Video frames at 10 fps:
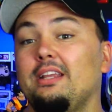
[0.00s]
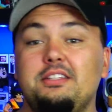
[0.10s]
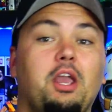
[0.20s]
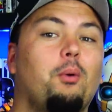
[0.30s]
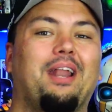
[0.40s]

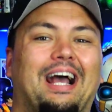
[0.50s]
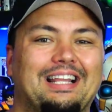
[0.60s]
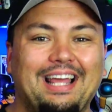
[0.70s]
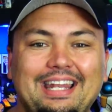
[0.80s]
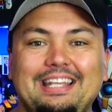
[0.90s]
is going
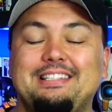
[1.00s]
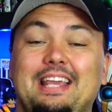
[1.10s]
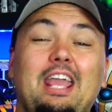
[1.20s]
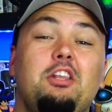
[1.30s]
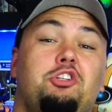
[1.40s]
on, ladies
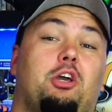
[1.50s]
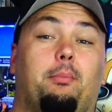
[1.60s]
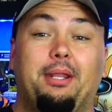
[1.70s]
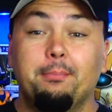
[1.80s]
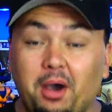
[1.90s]
and
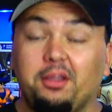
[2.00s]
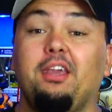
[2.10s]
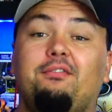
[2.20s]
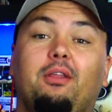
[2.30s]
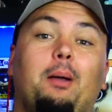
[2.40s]
gentlemen?
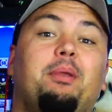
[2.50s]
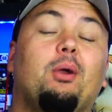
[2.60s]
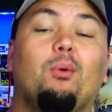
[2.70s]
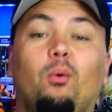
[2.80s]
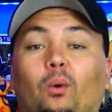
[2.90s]
Monkey Flop
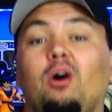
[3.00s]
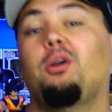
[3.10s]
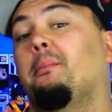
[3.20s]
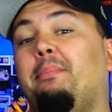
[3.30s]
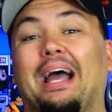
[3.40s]
here, and
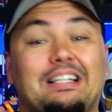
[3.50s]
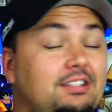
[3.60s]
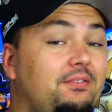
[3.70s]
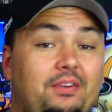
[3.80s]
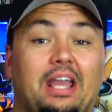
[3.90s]
welcome back
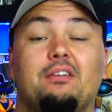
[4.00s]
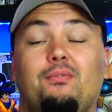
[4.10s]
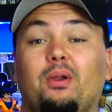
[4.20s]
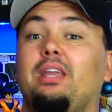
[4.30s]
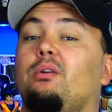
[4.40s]
to Fan
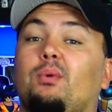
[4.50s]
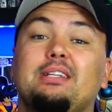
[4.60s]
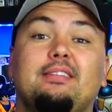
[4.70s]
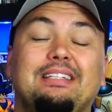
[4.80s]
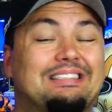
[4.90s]
Freaking
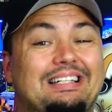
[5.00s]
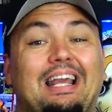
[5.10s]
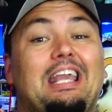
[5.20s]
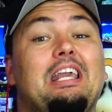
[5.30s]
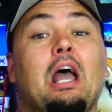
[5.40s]
Wrestling.
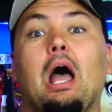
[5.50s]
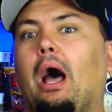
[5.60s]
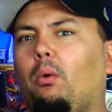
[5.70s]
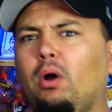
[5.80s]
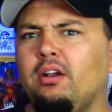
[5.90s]
Today,
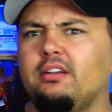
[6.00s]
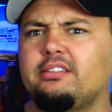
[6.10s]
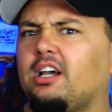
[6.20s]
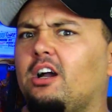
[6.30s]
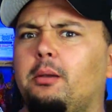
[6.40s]
I wanted to
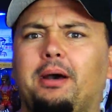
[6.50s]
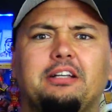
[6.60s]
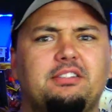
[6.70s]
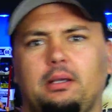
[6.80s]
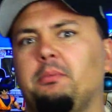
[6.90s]
talk
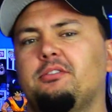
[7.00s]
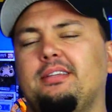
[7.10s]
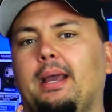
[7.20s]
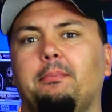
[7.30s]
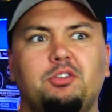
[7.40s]
about
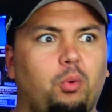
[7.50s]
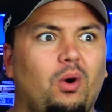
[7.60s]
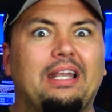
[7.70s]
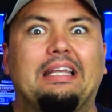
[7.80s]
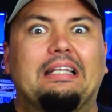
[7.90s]
SummerSlam
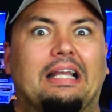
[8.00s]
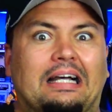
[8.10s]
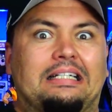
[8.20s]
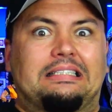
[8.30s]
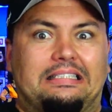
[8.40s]

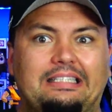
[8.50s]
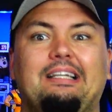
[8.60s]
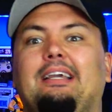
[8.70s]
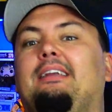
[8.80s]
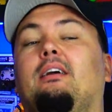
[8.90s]

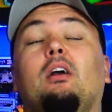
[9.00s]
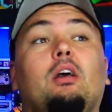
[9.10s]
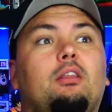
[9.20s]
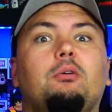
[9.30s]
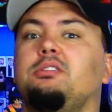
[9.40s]
2019.
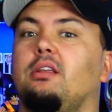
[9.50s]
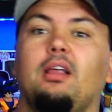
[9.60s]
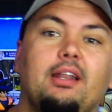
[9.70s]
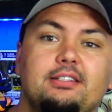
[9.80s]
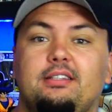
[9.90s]
There was a
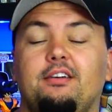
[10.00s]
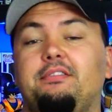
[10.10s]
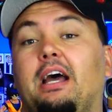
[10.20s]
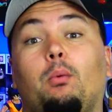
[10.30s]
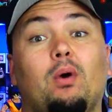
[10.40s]
lot of stuff
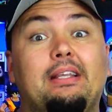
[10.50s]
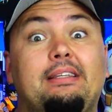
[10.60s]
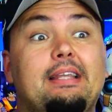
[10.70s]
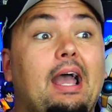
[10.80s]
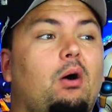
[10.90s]
that
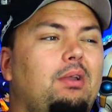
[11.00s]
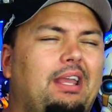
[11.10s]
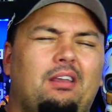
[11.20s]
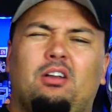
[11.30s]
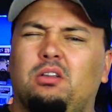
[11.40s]
went down,
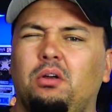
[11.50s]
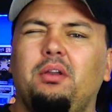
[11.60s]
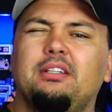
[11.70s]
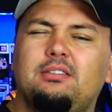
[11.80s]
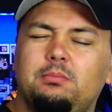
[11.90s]

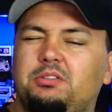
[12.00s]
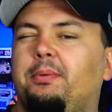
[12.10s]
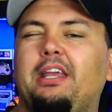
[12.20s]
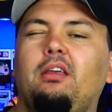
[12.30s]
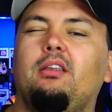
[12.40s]
including some
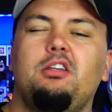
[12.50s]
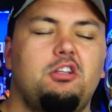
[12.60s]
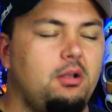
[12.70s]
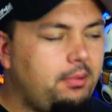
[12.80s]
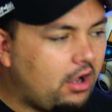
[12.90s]

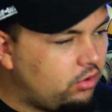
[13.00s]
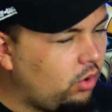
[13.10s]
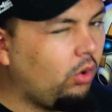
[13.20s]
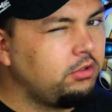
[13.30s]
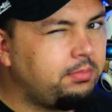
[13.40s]
speculation about
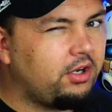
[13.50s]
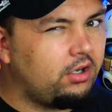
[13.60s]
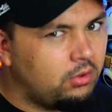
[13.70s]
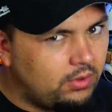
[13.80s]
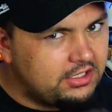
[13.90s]

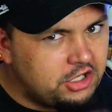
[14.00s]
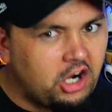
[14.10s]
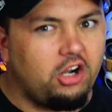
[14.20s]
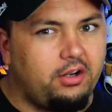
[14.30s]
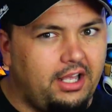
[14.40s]
Goldberg
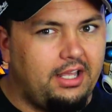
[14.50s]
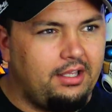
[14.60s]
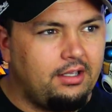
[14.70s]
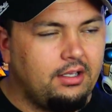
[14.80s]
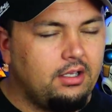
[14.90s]
returning